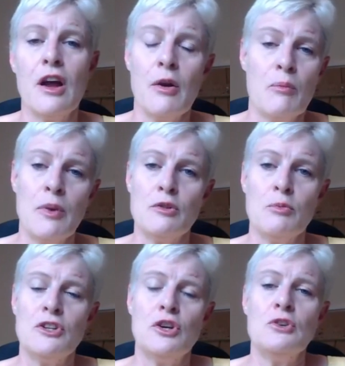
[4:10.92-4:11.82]
we
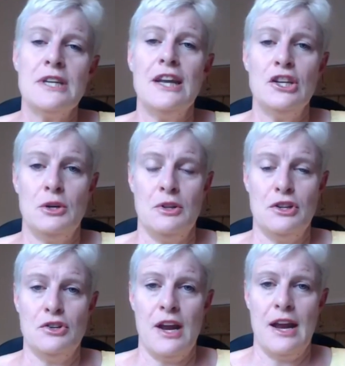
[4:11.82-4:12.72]
do teach you in
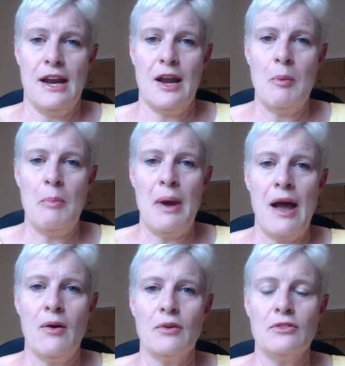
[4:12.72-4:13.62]
the training
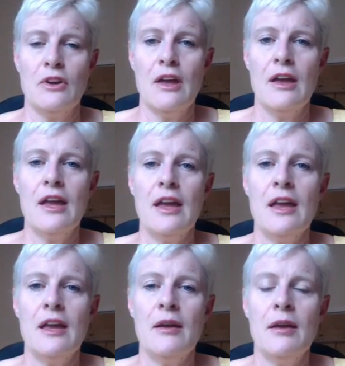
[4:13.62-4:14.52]
about
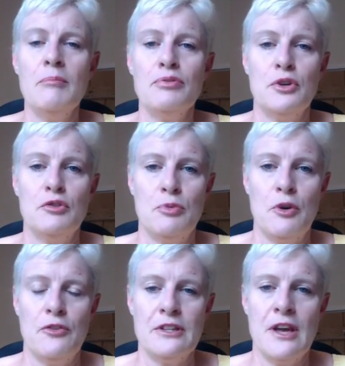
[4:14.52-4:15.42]
improved
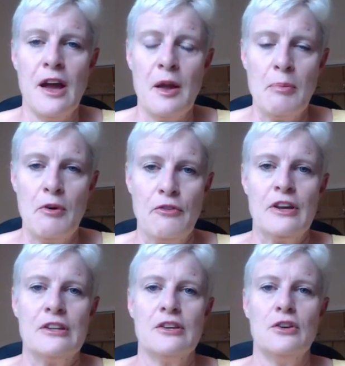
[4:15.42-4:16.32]
profits, higher
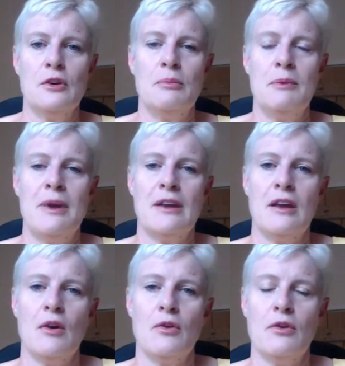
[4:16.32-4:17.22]
profits that you can be
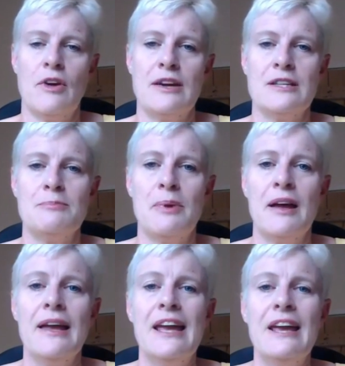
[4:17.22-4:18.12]
making on your items.
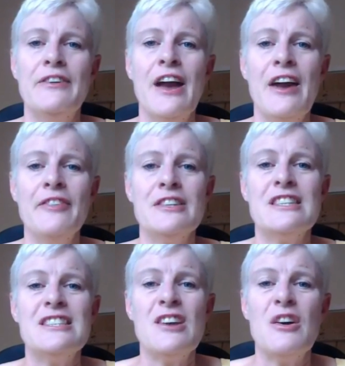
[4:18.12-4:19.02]
But if you're having to
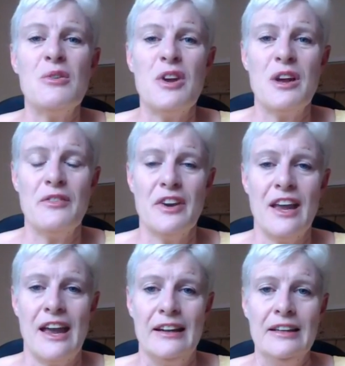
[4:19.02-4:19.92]
start all over
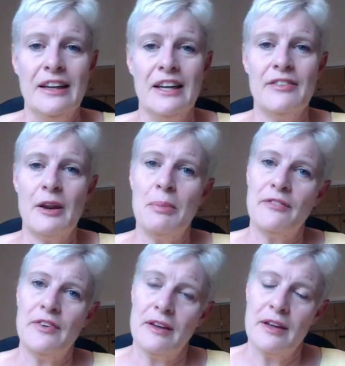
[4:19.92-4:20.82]
again, you've had a
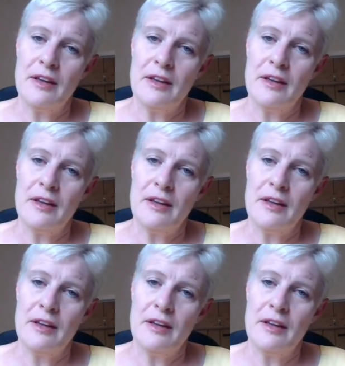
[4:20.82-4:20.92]
bit of